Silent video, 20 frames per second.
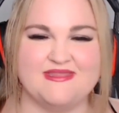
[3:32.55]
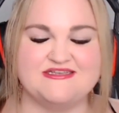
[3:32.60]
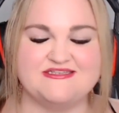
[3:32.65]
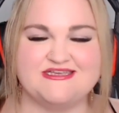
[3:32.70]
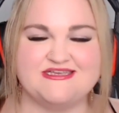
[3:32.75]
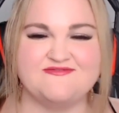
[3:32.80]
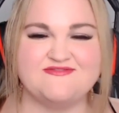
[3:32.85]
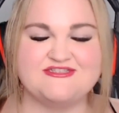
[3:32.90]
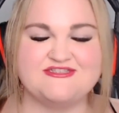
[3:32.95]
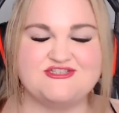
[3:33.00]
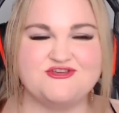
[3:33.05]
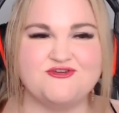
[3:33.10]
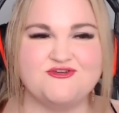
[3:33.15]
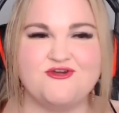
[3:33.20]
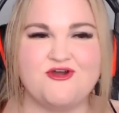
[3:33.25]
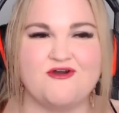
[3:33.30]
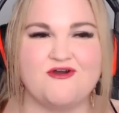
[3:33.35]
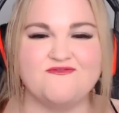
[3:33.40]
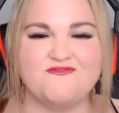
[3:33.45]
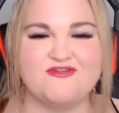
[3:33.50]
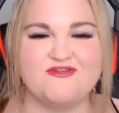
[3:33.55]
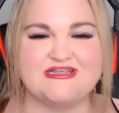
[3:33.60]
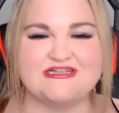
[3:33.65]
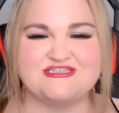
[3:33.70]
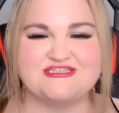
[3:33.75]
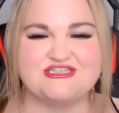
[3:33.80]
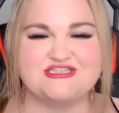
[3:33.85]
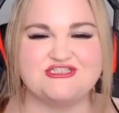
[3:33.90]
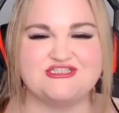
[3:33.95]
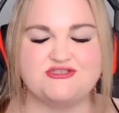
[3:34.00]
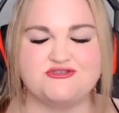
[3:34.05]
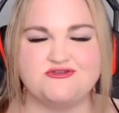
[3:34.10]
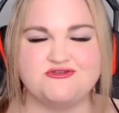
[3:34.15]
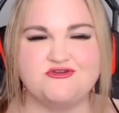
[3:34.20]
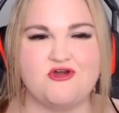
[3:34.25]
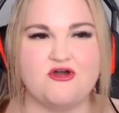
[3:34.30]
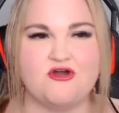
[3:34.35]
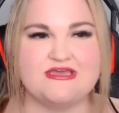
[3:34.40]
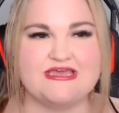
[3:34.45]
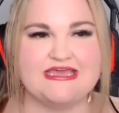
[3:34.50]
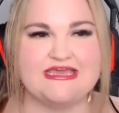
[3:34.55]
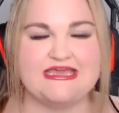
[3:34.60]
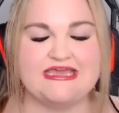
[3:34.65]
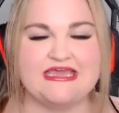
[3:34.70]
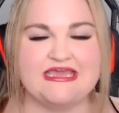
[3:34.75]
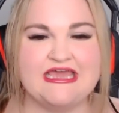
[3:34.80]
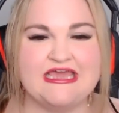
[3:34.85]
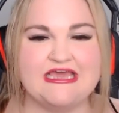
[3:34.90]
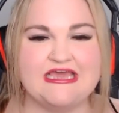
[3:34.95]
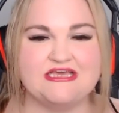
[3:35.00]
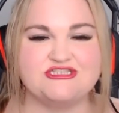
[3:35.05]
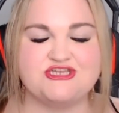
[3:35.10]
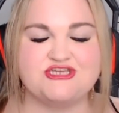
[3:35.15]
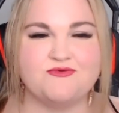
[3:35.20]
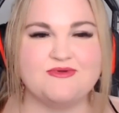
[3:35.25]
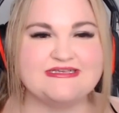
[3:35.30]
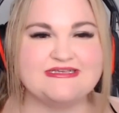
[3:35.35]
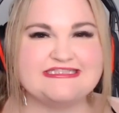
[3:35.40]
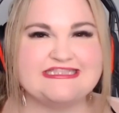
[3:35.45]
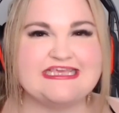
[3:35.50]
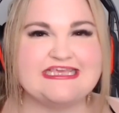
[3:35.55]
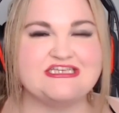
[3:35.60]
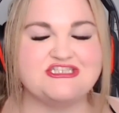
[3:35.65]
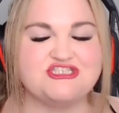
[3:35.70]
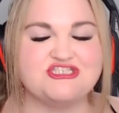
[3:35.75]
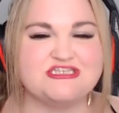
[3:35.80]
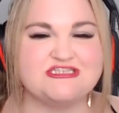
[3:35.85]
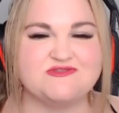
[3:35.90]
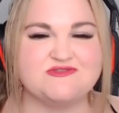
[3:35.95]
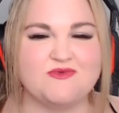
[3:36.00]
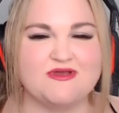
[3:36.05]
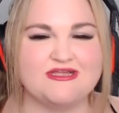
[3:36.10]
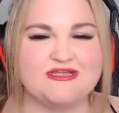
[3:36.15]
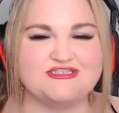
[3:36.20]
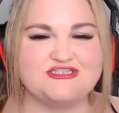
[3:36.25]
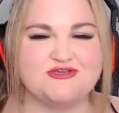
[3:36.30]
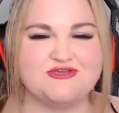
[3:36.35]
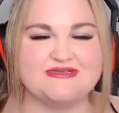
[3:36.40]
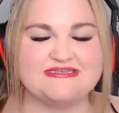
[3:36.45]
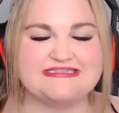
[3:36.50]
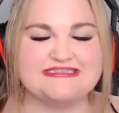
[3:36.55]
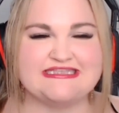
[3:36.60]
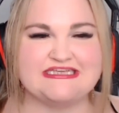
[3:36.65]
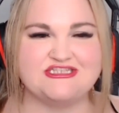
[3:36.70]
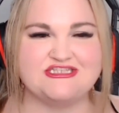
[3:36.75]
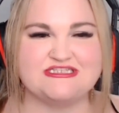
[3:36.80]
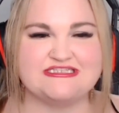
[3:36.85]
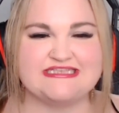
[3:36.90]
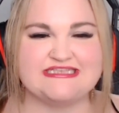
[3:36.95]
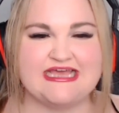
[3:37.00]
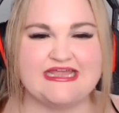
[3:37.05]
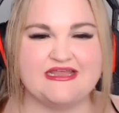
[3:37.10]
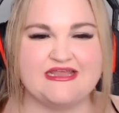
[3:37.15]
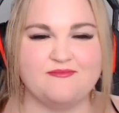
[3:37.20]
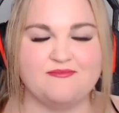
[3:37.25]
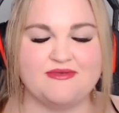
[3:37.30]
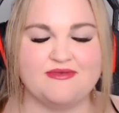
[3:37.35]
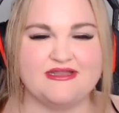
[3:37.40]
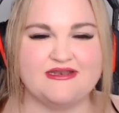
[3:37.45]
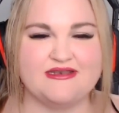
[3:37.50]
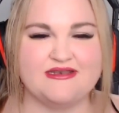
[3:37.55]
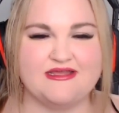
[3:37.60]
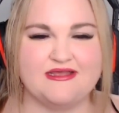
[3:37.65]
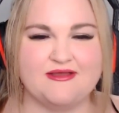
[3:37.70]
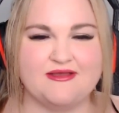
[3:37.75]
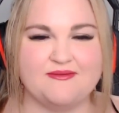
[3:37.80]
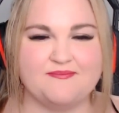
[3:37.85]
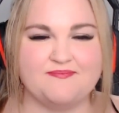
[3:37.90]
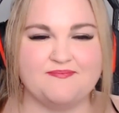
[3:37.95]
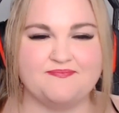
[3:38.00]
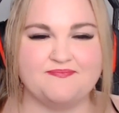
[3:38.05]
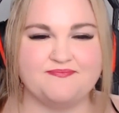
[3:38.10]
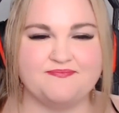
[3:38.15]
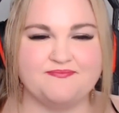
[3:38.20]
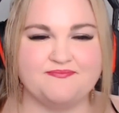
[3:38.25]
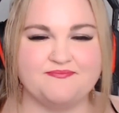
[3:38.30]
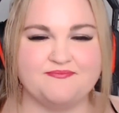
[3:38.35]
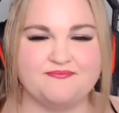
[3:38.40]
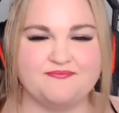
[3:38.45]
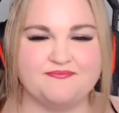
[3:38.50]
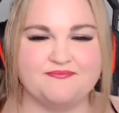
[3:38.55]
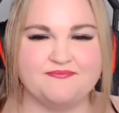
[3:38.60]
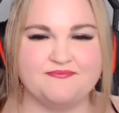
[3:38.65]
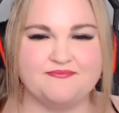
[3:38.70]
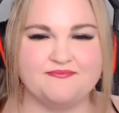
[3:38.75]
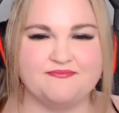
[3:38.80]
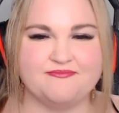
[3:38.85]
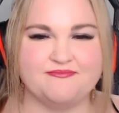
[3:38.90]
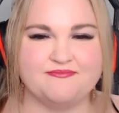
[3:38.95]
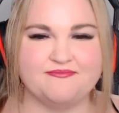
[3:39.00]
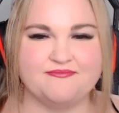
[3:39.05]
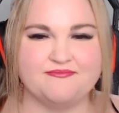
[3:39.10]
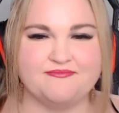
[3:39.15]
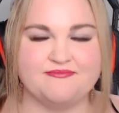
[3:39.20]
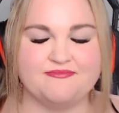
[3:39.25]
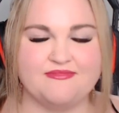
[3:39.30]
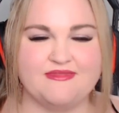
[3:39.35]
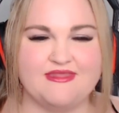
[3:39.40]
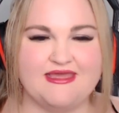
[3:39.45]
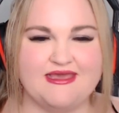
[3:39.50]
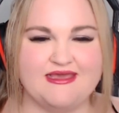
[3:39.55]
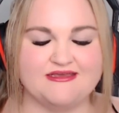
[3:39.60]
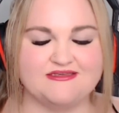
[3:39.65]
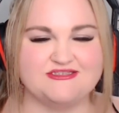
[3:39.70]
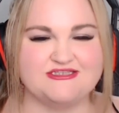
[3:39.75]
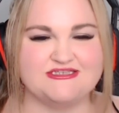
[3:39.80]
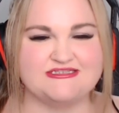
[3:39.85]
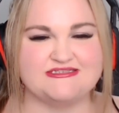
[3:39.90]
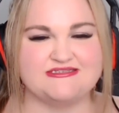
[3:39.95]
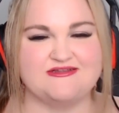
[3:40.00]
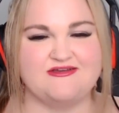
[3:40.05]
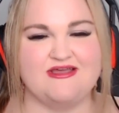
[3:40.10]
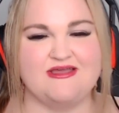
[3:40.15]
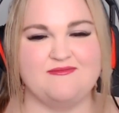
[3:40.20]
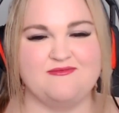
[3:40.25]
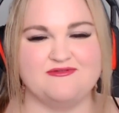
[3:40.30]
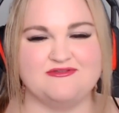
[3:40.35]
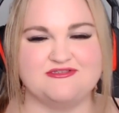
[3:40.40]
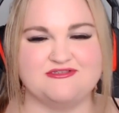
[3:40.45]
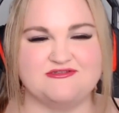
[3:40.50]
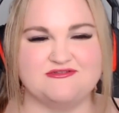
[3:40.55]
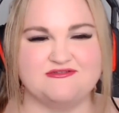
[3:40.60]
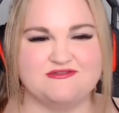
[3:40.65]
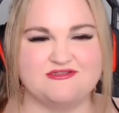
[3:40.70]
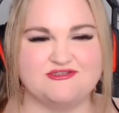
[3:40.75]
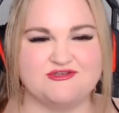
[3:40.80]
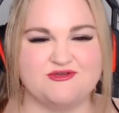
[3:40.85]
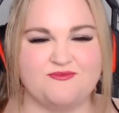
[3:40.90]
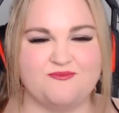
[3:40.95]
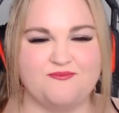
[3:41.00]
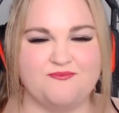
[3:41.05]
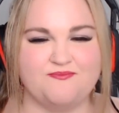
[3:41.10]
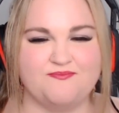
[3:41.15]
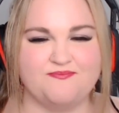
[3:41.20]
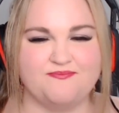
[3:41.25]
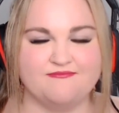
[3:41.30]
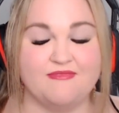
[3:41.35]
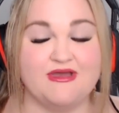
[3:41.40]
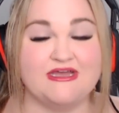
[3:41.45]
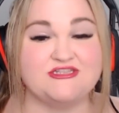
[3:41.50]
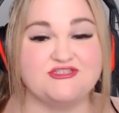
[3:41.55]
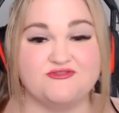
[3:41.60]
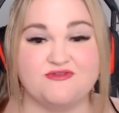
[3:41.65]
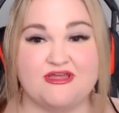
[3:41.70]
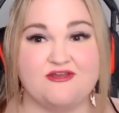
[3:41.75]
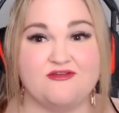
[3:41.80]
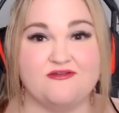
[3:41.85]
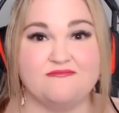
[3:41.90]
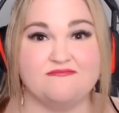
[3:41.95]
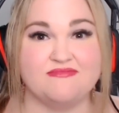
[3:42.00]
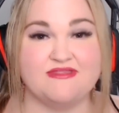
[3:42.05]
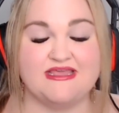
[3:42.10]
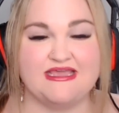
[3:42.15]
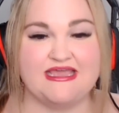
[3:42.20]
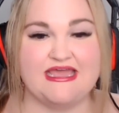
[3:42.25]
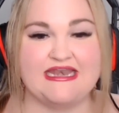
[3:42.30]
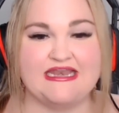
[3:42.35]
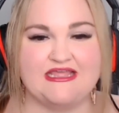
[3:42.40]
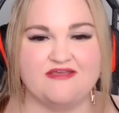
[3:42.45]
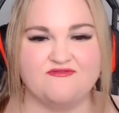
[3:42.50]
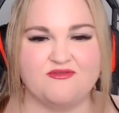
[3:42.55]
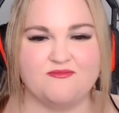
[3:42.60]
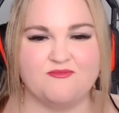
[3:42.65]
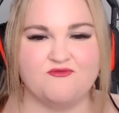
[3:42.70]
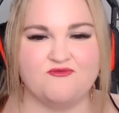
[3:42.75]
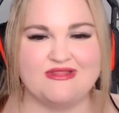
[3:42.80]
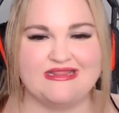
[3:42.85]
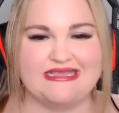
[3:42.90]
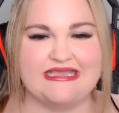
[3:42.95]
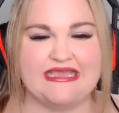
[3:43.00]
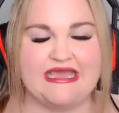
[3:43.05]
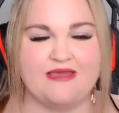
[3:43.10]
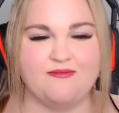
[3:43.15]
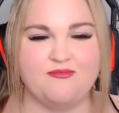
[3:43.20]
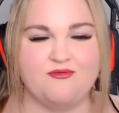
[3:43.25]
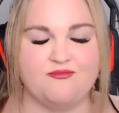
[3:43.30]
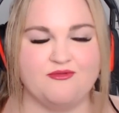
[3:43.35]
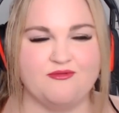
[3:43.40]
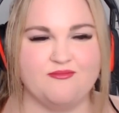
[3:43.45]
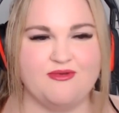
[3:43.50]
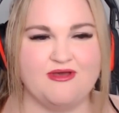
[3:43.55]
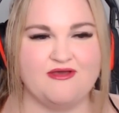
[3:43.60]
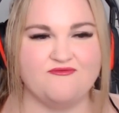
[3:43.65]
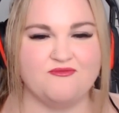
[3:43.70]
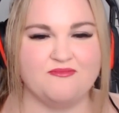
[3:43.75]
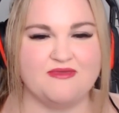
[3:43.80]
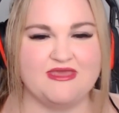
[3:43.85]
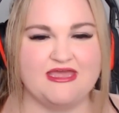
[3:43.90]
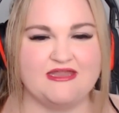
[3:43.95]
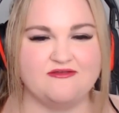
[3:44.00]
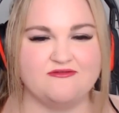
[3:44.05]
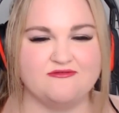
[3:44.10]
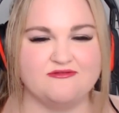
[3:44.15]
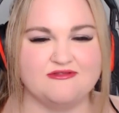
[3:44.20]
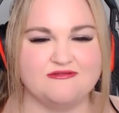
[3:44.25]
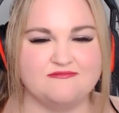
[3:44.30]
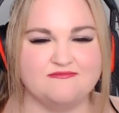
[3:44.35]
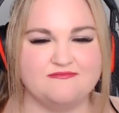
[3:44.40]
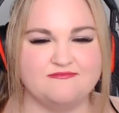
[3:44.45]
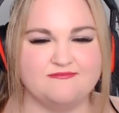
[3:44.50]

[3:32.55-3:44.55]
Shiv's too confident. She's too cocky. She always thinks she's won. She always thinks she's had it, but um yeah, she's not able to do the job. Mind you, I don't think any of them are really capable apart from Kendall.